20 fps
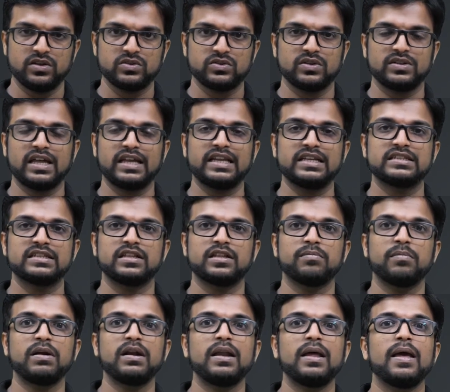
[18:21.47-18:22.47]
So that is
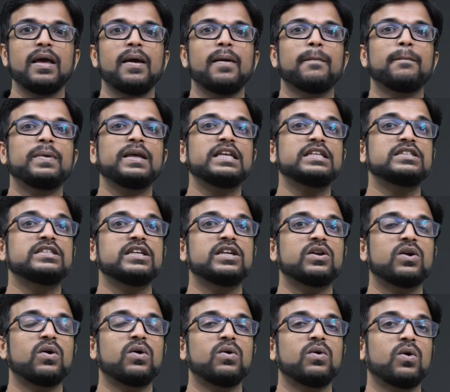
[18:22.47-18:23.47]
nothing but
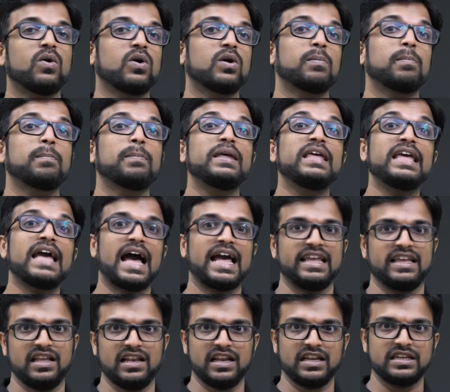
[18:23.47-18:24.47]
P0 or
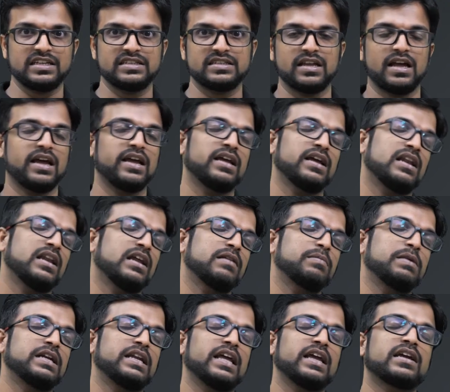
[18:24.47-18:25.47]
Pi.
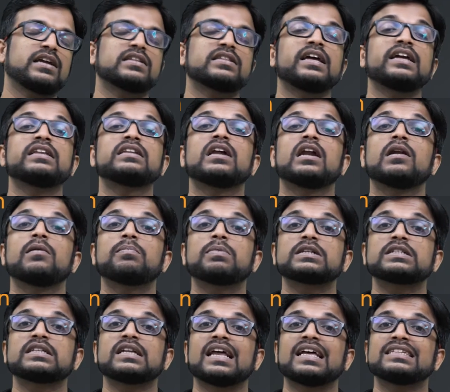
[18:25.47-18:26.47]
Let me take the internal
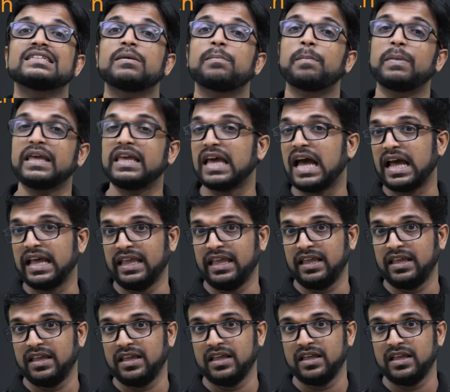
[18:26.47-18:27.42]
pressure as Pi.